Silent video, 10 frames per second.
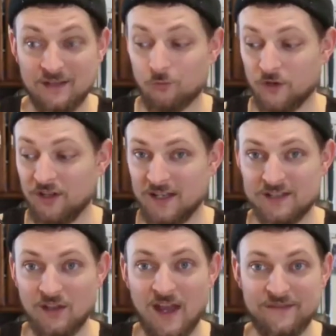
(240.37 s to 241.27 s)
it really
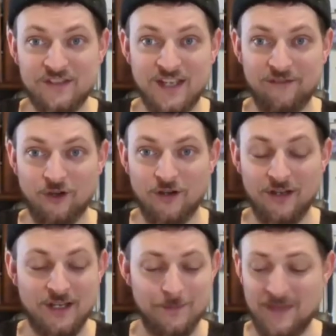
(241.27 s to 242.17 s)
is a lifesaver. It
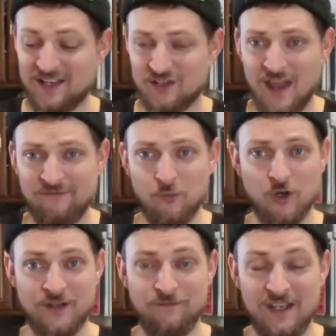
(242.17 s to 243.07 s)
makes life
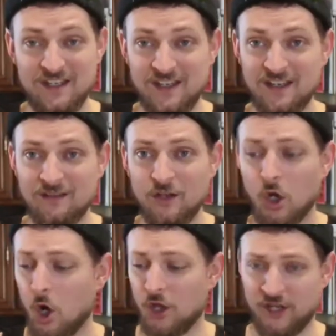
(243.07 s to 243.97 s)
more convenient,
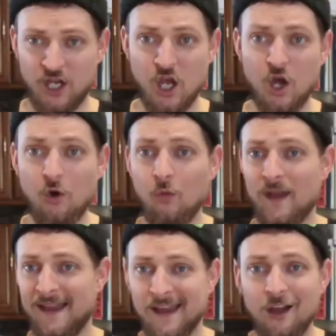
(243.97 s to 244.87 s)
on the go,
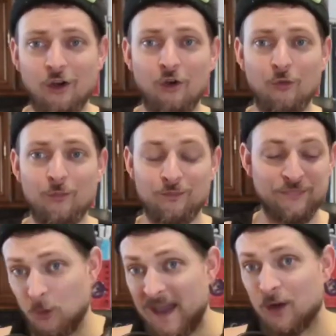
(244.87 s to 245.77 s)
at home,
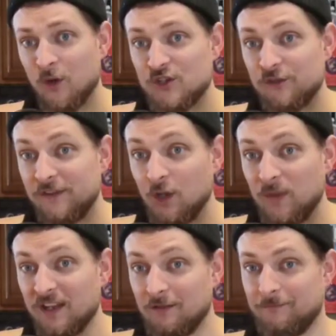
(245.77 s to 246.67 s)
no matter what you're
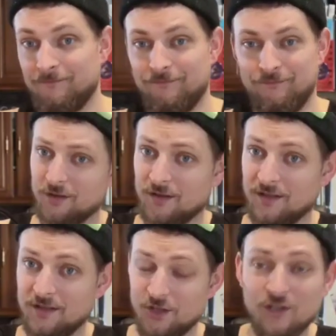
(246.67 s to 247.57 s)
filming.
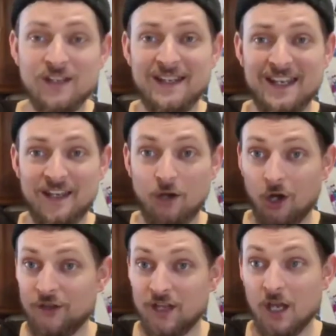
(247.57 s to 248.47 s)
You can get it
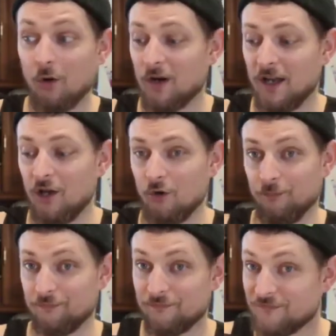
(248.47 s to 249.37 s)
on the go or at
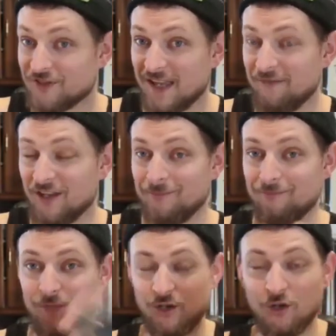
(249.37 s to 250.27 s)
home. Save it,
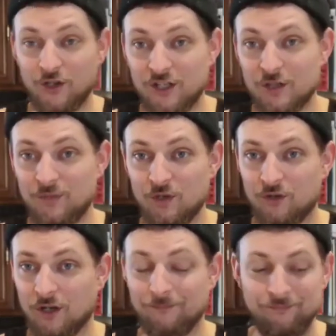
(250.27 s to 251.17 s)
put it on the
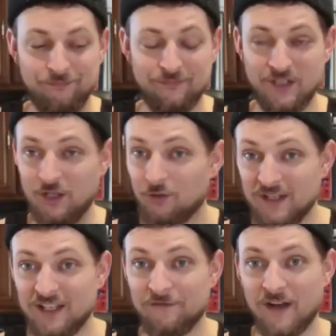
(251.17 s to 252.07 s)
computer. You
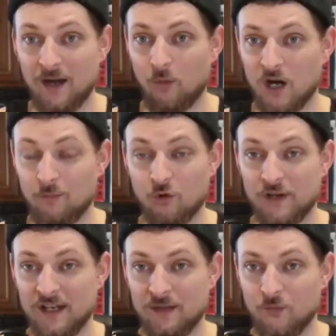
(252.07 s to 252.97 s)
don't need the Firewire
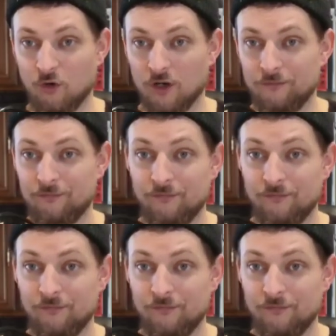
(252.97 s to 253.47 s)
port anymore.